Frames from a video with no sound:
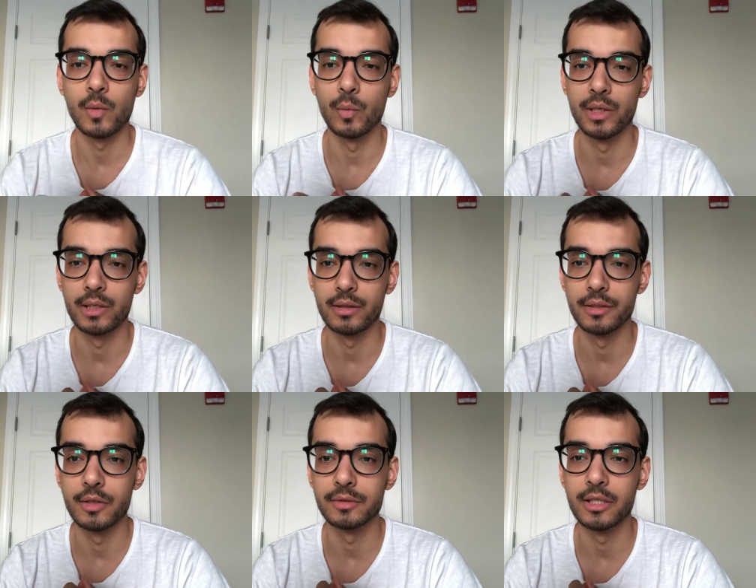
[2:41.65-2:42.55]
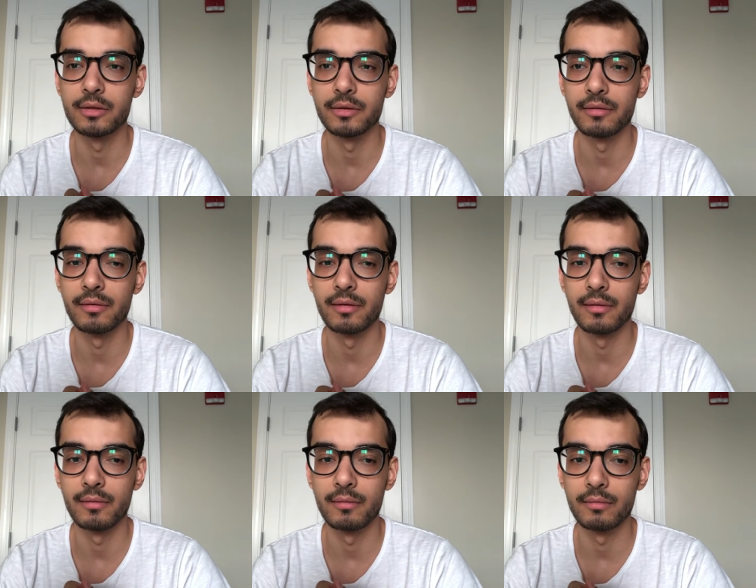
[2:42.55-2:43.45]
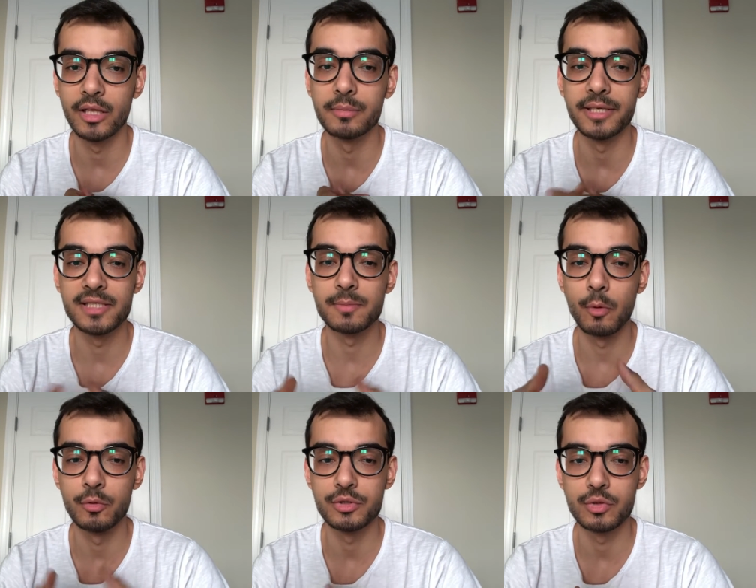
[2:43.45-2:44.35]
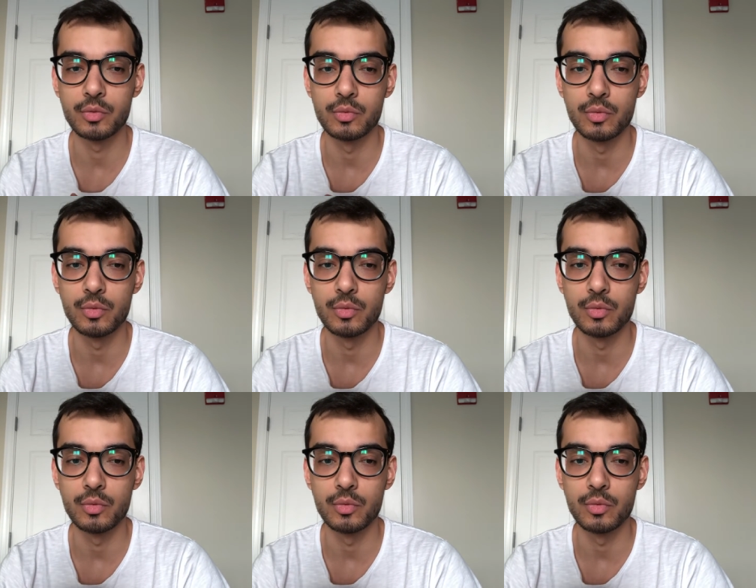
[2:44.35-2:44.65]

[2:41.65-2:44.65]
where they'll be exposed to